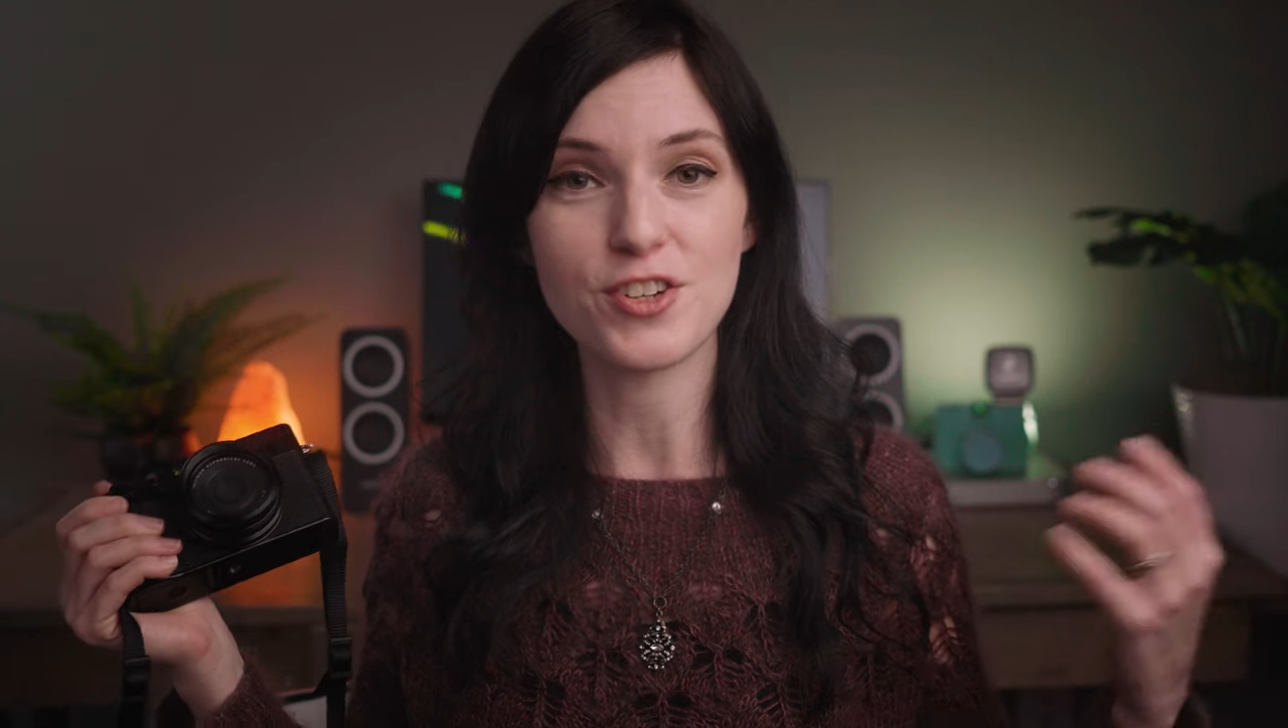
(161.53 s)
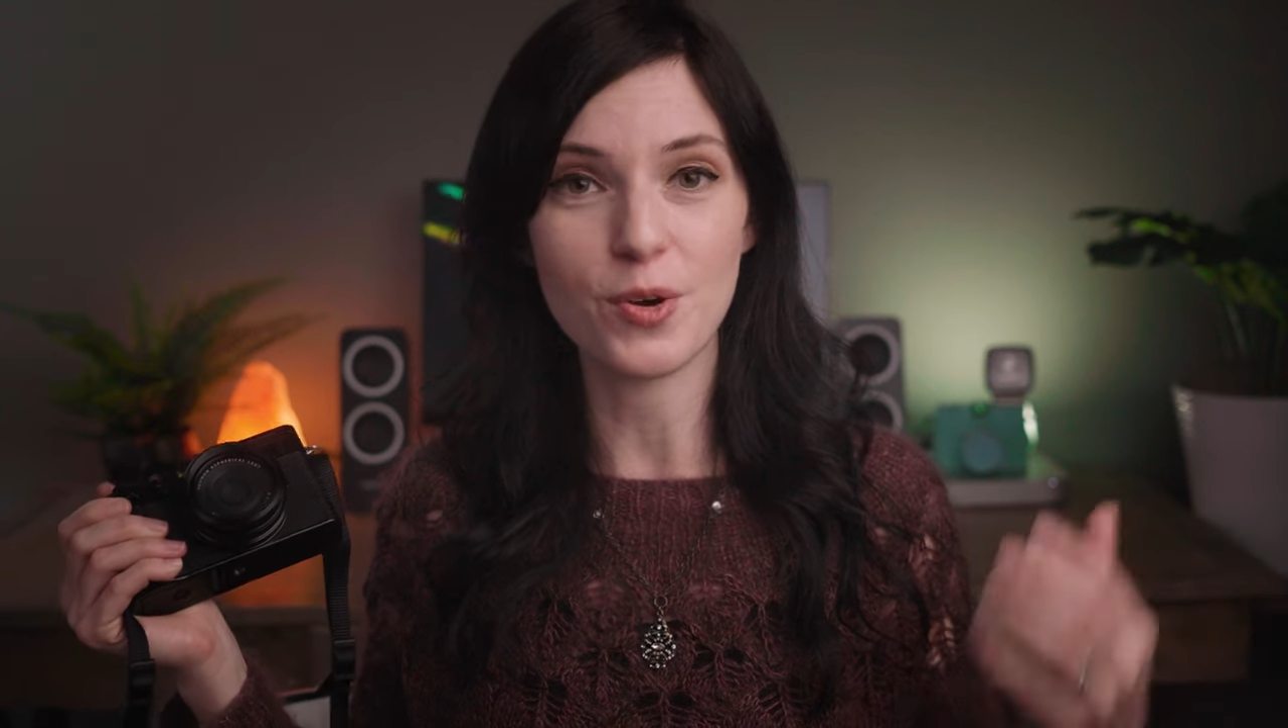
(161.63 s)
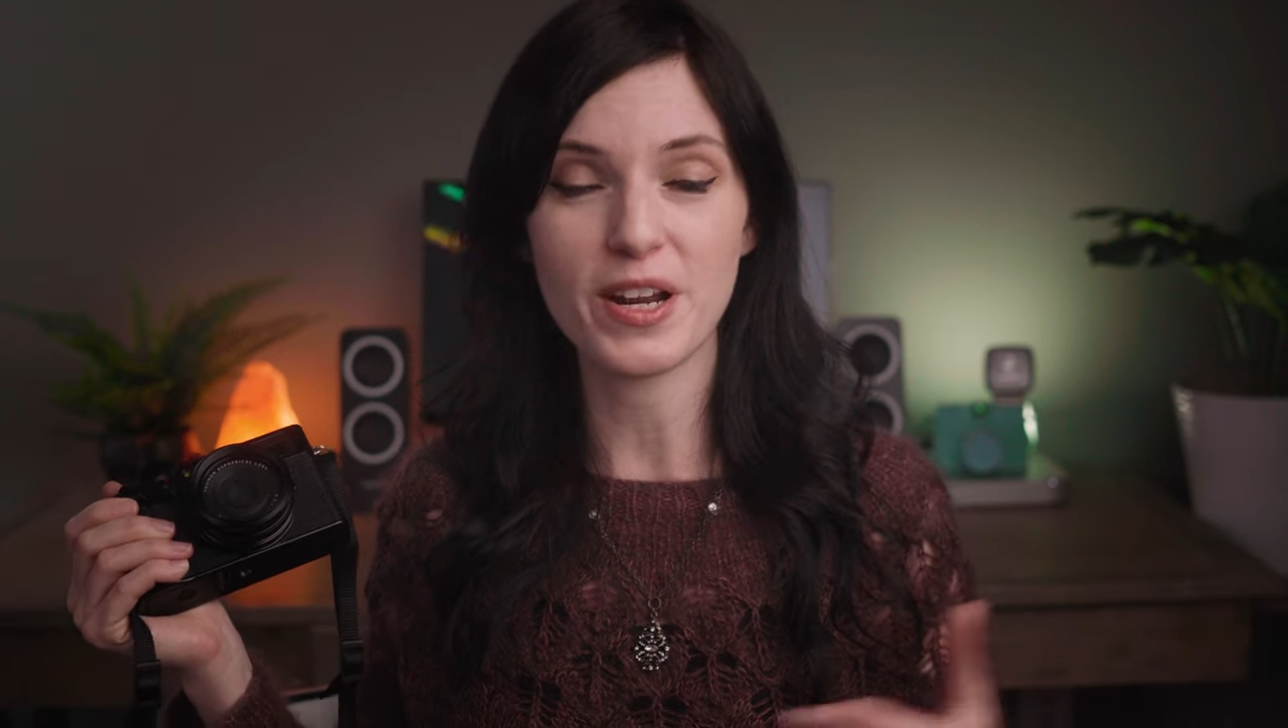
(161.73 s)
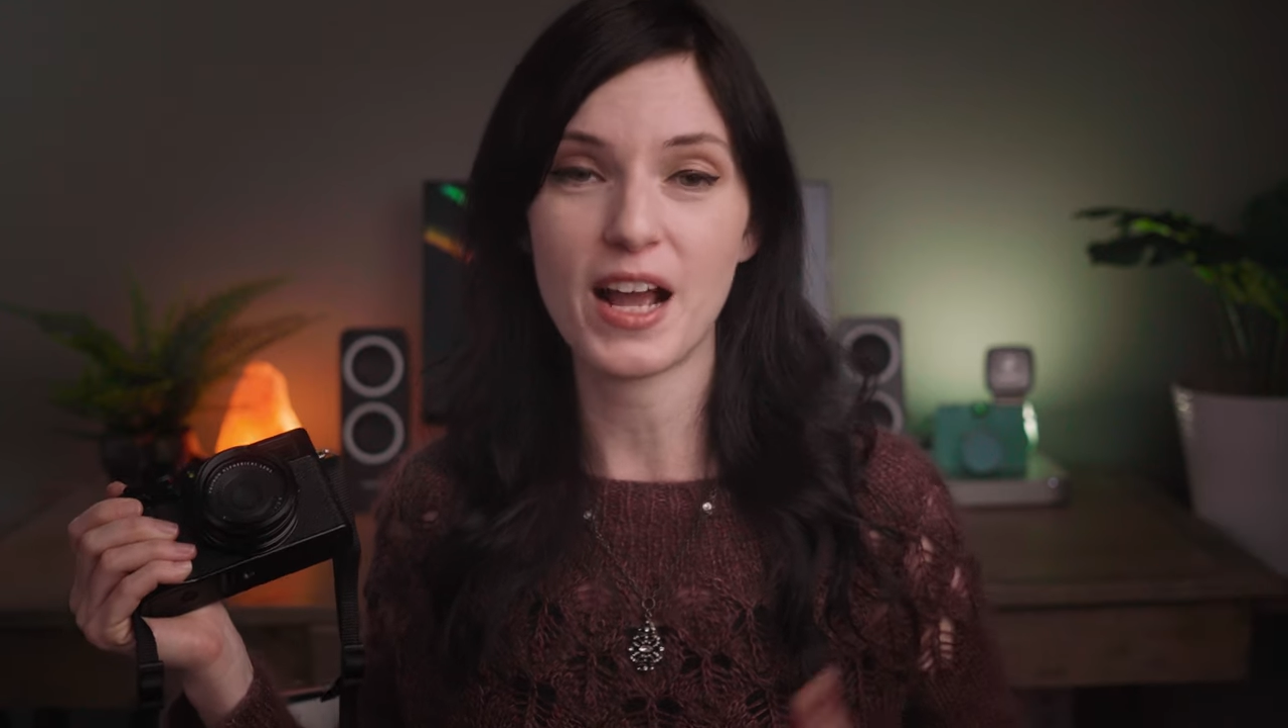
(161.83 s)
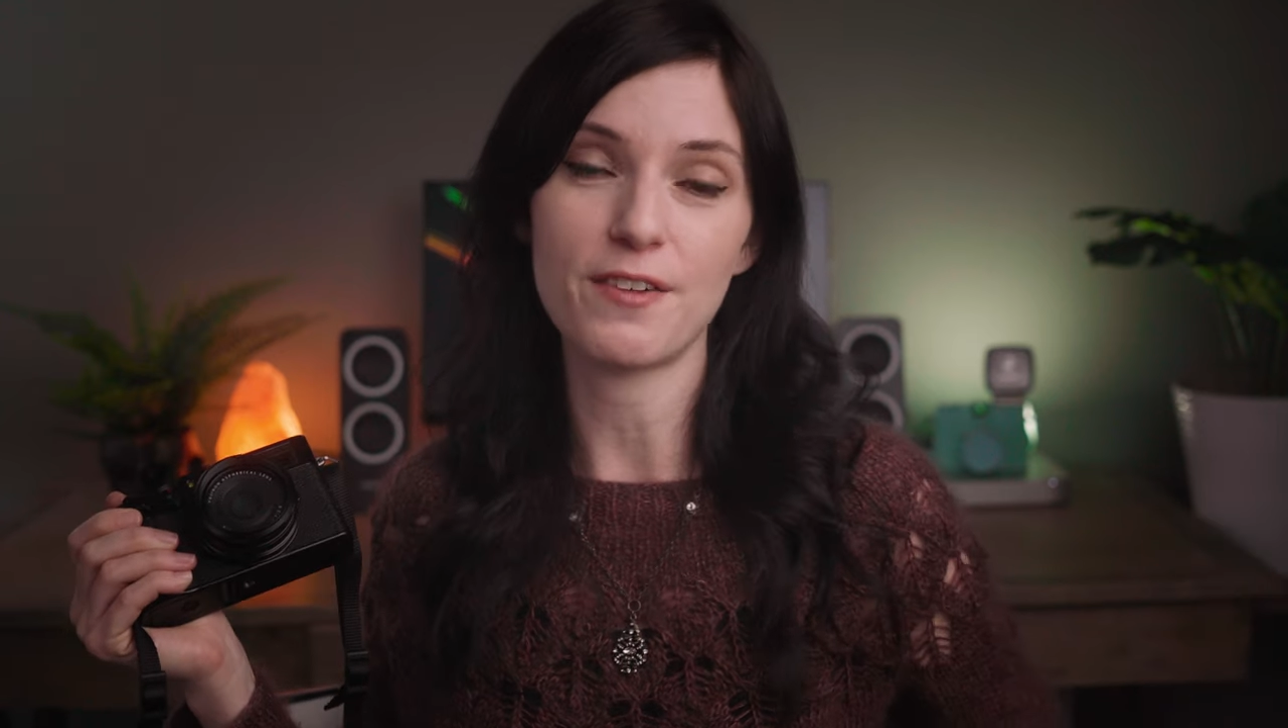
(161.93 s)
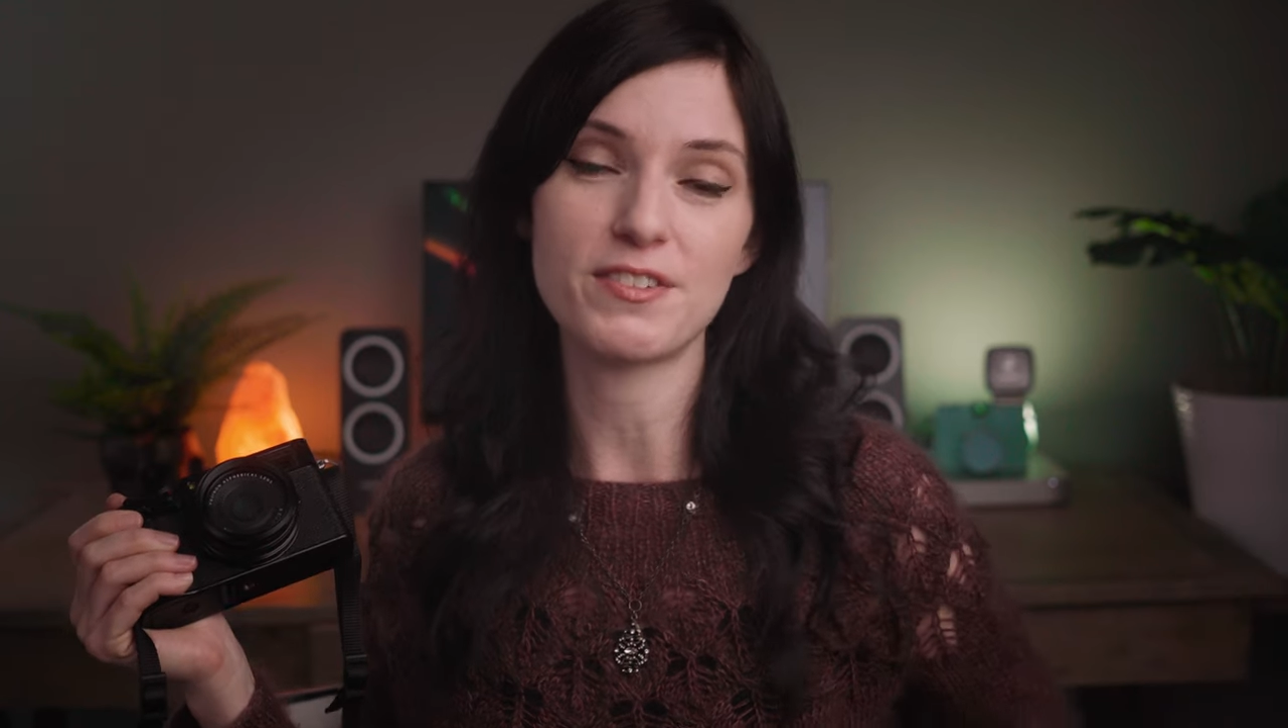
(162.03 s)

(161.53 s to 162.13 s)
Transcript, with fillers: don't have